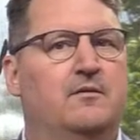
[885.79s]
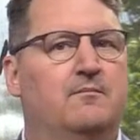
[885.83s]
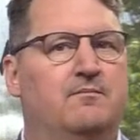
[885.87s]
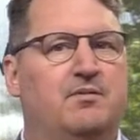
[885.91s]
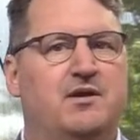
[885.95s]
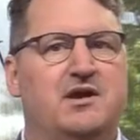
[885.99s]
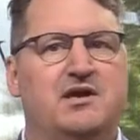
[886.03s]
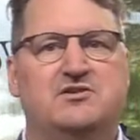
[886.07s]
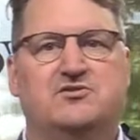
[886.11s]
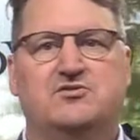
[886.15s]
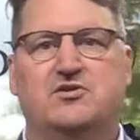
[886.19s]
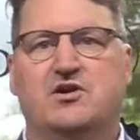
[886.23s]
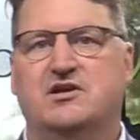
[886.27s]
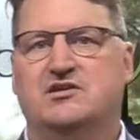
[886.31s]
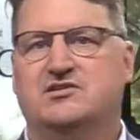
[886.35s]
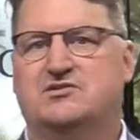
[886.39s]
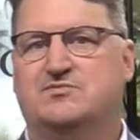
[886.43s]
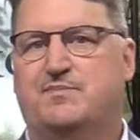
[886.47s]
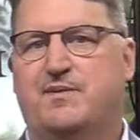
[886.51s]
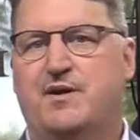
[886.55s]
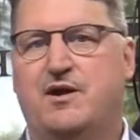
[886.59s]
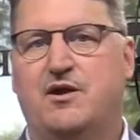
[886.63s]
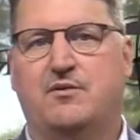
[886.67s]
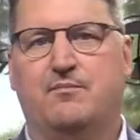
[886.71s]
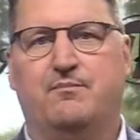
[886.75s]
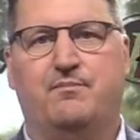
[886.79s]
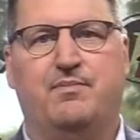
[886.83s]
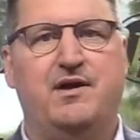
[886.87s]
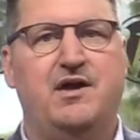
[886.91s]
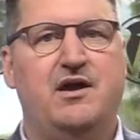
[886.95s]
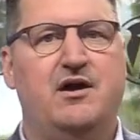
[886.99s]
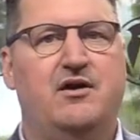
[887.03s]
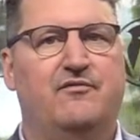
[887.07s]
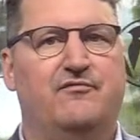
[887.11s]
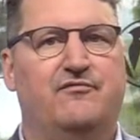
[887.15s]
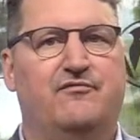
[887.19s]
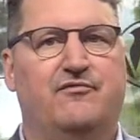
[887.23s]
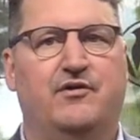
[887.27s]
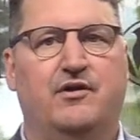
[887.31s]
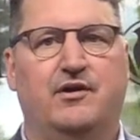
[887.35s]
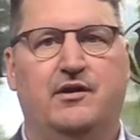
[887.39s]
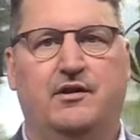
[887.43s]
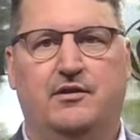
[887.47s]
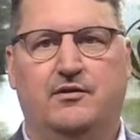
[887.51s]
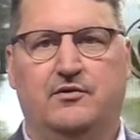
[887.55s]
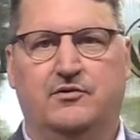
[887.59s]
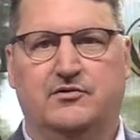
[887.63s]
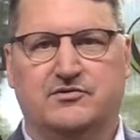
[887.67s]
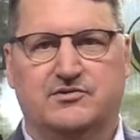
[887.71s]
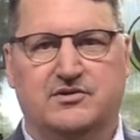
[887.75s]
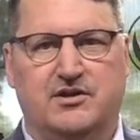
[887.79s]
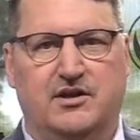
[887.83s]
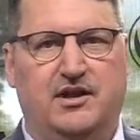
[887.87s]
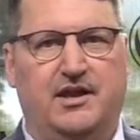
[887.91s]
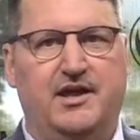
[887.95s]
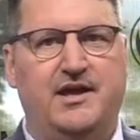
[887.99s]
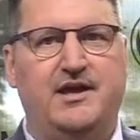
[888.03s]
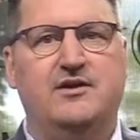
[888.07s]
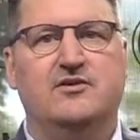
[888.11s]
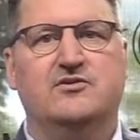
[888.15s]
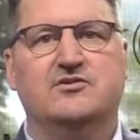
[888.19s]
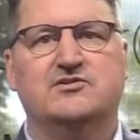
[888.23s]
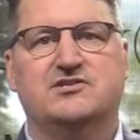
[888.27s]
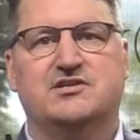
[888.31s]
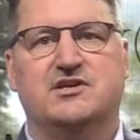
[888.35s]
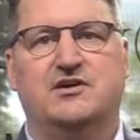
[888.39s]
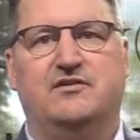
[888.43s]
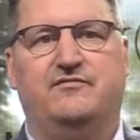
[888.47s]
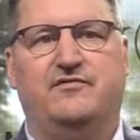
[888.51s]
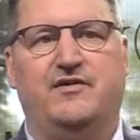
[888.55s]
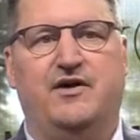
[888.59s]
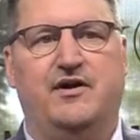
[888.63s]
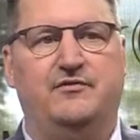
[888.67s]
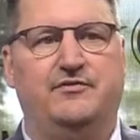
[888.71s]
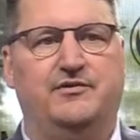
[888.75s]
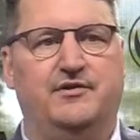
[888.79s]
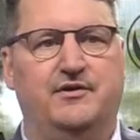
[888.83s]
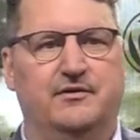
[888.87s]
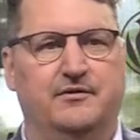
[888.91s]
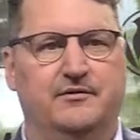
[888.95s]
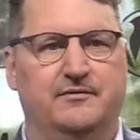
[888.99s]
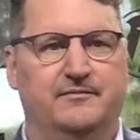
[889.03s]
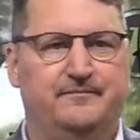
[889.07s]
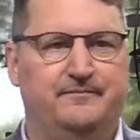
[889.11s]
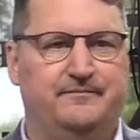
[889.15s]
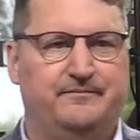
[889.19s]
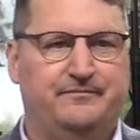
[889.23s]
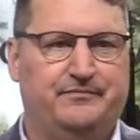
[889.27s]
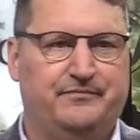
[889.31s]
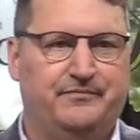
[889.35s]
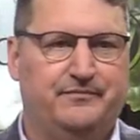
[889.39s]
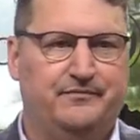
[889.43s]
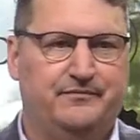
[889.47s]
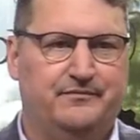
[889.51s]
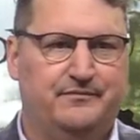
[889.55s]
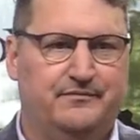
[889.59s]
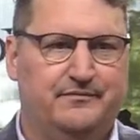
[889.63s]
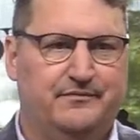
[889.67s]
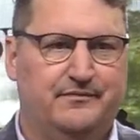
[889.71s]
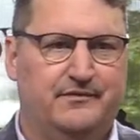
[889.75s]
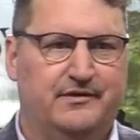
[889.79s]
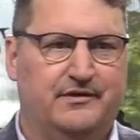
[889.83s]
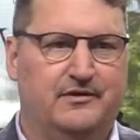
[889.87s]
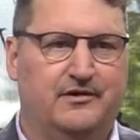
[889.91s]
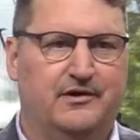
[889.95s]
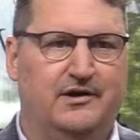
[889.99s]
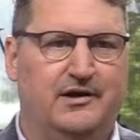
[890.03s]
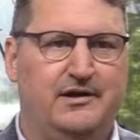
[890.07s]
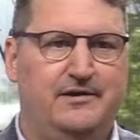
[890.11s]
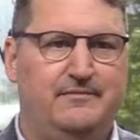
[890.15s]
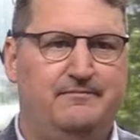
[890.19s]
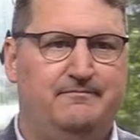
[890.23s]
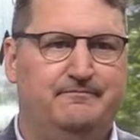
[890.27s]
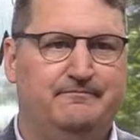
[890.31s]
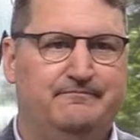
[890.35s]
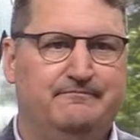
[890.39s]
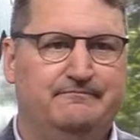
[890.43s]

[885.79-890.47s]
Be transparent. Be out front of those. Lay yourself out there. All right?